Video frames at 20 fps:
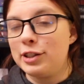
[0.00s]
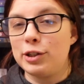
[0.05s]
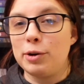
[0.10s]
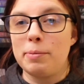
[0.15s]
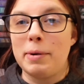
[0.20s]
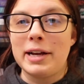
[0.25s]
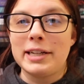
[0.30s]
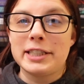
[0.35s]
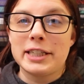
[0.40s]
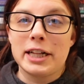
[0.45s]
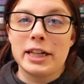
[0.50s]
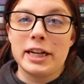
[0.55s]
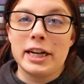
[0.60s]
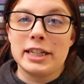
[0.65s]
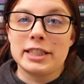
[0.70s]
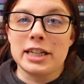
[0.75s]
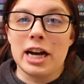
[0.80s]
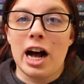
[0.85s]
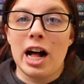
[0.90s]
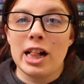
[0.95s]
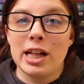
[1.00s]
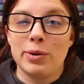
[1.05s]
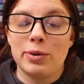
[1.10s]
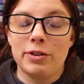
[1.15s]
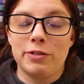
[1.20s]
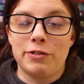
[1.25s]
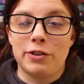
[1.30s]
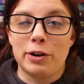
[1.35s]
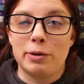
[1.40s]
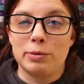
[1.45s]
So basically, it's a
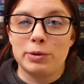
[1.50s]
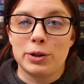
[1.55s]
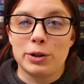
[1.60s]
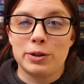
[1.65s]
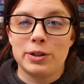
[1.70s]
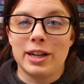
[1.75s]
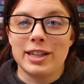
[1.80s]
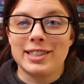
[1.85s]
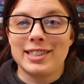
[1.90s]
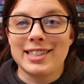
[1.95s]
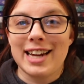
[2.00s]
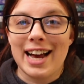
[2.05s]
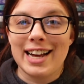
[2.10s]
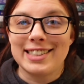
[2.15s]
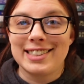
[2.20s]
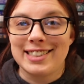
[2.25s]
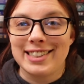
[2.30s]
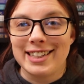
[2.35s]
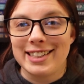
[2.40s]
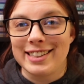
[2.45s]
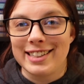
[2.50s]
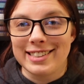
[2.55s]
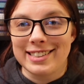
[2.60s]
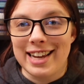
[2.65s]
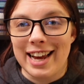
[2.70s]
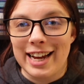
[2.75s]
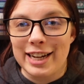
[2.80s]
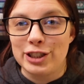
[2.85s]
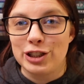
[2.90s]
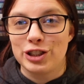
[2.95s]
Hollywood film crew that's testing this
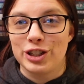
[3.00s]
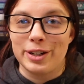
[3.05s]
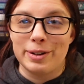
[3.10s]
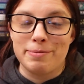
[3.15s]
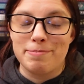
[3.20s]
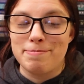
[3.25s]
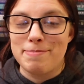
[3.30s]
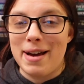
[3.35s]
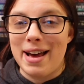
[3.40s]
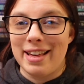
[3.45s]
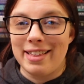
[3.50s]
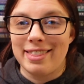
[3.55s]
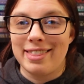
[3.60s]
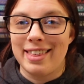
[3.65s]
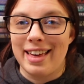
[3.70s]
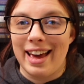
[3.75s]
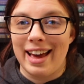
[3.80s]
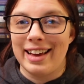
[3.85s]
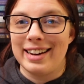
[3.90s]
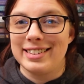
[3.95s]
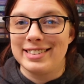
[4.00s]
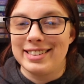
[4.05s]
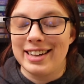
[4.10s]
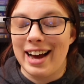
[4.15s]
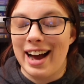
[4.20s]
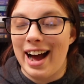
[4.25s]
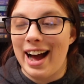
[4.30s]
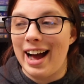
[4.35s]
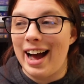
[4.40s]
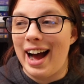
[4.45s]
ancient myth, and
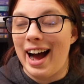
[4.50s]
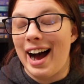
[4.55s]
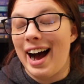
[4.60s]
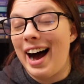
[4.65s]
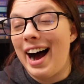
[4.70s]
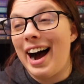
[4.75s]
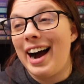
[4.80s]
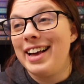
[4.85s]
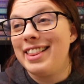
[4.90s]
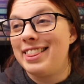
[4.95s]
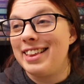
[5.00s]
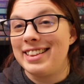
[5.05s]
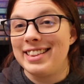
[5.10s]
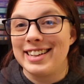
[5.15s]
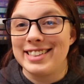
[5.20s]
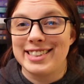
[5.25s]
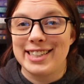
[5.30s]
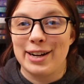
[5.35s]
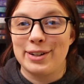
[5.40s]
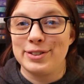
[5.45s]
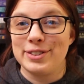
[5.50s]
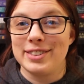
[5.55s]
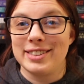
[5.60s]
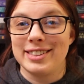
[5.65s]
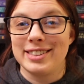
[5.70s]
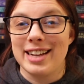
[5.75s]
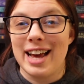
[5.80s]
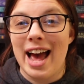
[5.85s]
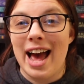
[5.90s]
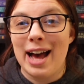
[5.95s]
I think that
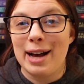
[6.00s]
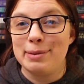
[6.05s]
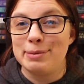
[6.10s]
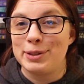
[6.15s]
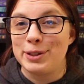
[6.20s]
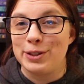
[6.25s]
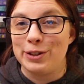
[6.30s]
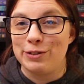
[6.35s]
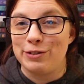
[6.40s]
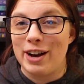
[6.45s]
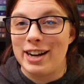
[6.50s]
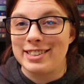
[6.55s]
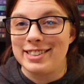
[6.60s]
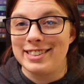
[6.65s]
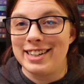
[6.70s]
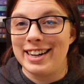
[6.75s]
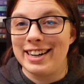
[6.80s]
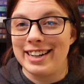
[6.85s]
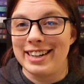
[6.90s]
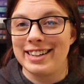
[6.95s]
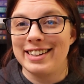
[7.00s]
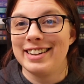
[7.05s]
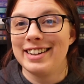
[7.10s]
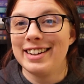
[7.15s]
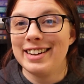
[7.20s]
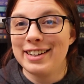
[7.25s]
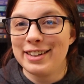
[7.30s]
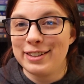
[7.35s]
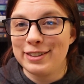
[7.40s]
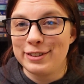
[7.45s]
sounds absolutely fascinating.
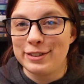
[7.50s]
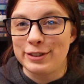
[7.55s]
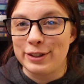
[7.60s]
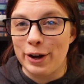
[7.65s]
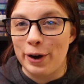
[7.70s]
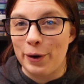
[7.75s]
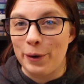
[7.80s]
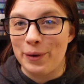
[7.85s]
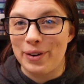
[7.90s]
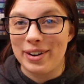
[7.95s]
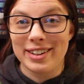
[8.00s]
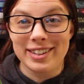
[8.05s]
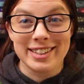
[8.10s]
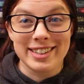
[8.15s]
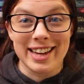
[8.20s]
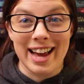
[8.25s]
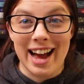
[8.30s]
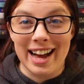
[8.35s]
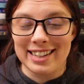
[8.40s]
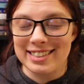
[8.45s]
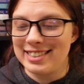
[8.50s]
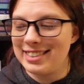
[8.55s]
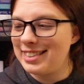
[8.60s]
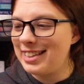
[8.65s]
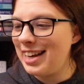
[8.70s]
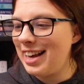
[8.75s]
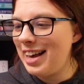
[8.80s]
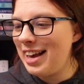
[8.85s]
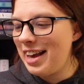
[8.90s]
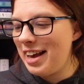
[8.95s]
So,
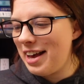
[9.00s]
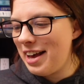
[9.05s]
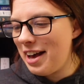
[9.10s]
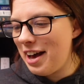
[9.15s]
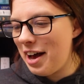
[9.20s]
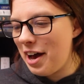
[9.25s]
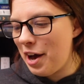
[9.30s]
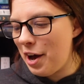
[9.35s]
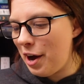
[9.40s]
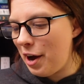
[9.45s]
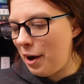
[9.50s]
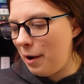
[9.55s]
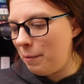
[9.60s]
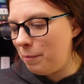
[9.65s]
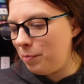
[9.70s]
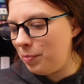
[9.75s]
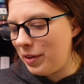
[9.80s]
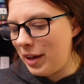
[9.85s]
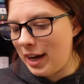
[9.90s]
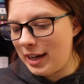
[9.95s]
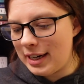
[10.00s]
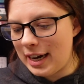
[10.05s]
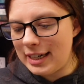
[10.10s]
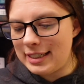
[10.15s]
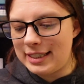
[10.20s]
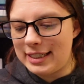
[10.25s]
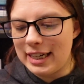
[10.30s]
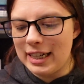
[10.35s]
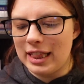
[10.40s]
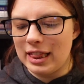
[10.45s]
yes. Um, and I
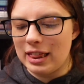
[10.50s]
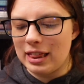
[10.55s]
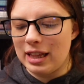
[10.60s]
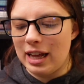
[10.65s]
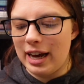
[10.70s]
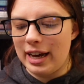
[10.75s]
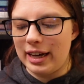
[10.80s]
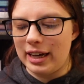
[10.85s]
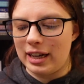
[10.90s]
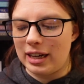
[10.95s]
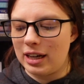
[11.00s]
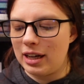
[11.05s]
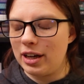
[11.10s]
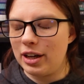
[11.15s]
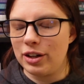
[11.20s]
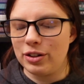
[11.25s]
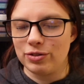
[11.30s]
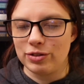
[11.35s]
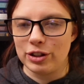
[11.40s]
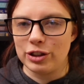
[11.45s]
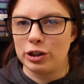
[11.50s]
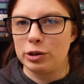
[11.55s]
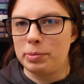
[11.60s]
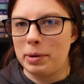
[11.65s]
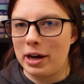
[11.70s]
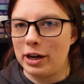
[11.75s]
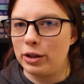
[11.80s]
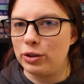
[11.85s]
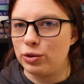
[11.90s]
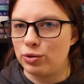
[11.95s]
did like Rin
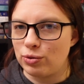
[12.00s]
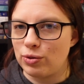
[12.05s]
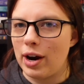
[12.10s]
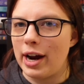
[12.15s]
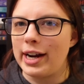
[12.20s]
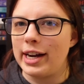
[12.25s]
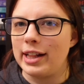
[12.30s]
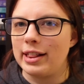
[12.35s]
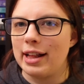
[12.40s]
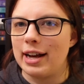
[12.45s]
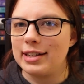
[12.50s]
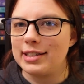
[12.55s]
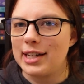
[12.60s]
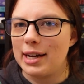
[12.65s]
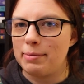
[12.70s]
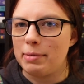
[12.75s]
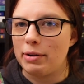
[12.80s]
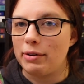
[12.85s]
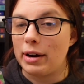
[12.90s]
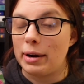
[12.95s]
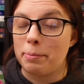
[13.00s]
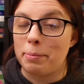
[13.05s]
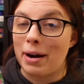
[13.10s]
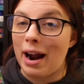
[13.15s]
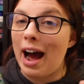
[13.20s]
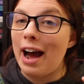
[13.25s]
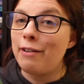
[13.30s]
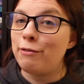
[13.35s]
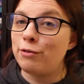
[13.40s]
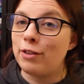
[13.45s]
Chupeco's writing last time I read it, but
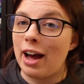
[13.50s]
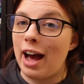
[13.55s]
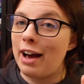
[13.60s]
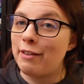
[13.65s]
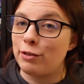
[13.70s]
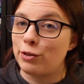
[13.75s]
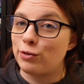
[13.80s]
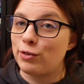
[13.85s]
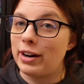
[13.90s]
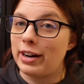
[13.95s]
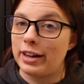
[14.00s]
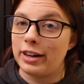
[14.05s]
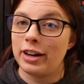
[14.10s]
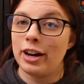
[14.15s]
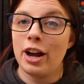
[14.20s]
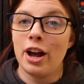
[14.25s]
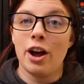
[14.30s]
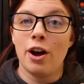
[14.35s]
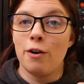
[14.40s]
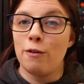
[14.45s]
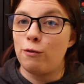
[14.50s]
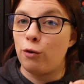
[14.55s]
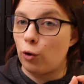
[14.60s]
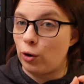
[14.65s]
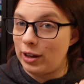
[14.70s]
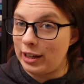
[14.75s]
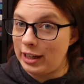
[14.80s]
I haven't read it for